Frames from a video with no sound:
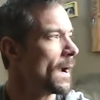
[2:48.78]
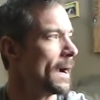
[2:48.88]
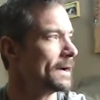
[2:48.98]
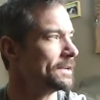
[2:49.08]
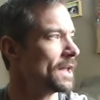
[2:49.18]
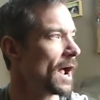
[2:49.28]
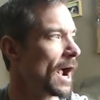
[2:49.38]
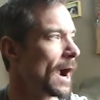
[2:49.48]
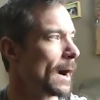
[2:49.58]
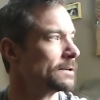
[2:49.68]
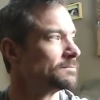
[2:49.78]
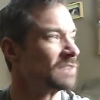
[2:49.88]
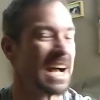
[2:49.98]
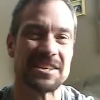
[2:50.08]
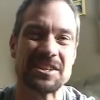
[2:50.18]
And
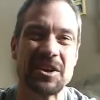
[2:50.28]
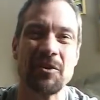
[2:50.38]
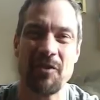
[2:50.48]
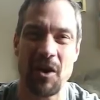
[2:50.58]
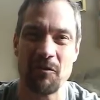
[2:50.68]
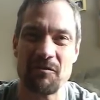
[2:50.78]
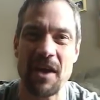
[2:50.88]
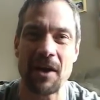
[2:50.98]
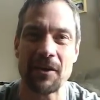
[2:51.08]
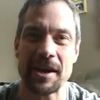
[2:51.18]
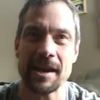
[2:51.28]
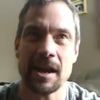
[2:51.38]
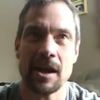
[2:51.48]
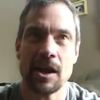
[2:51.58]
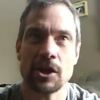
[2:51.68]
I still felt
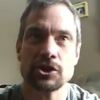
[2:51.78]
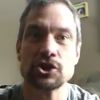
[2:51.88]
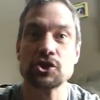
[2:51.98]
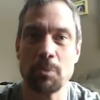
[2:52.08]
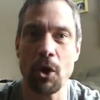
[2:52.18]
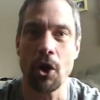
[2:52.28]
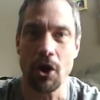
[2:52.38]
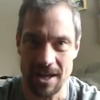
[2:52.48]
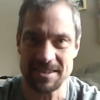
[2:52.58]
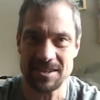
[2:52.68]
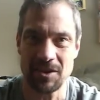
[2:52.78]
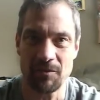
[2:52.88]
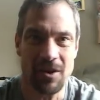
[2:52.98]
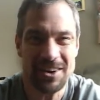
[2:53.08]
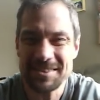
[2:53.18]
very small.
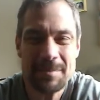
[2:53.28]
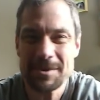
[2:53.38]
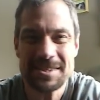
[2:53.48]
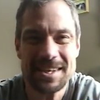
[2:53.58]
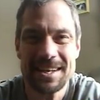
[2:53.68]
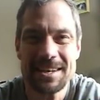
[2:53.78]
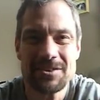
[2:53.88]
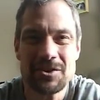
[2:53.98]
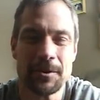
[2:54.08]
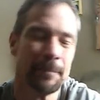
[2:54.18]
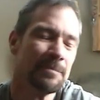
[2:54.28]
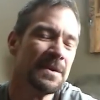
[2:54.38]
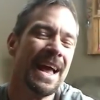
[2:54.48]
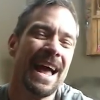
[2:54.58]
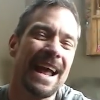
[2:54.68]
Because I'm a skinny dude.
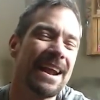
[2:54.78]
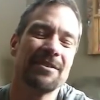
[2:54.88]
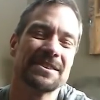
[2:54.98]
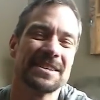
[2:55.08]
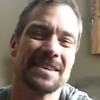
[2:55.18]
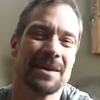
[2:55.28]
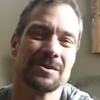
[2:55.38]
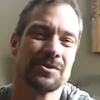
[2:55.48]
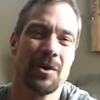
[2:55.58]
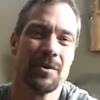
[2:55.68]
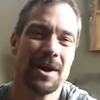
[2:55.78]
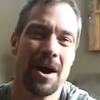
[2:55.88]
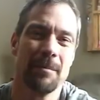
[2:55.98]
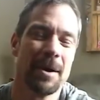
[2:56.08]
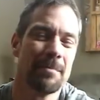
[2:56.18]
And ever since I was growing
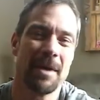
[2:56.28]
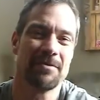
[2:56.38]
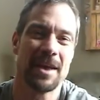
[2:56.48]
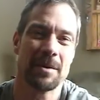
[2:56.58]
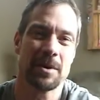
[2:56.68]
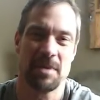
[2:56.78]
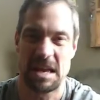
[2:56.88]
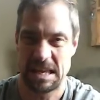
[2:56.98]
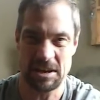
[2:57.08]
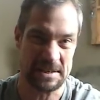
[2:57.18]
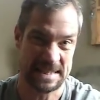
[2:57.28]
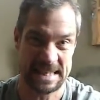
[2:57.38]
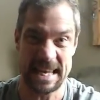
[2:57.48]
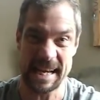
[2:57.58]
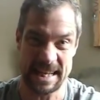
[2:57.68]
up, my family would be like, you're a
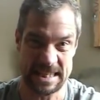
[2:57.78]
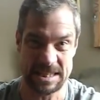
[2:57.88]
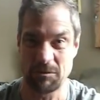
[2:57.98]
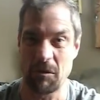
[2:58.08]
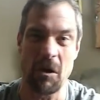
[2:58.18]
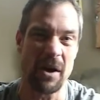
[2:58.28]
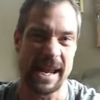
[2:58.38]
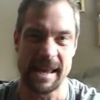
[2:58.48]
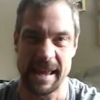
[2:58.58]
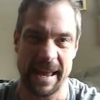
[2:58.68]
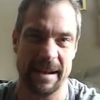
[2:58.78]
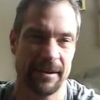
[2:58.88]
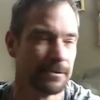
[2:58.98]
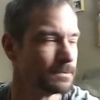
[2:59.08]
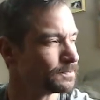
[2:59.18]
skinny, scrawny kid.
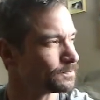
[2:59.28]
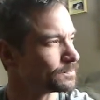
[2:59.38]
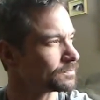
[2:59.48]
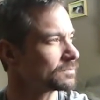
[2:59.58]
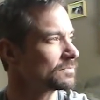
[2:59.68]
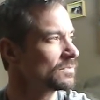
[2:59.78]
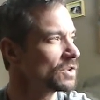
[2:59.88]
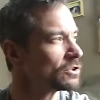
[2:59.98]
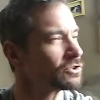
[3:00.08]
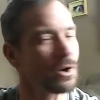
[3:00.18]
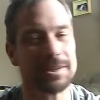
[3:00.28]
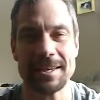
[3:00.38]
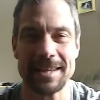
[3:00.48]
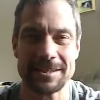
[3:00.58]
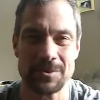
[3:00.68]
So I
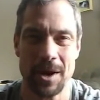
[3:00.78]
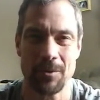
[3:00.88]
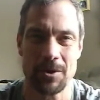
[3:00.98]
think that's why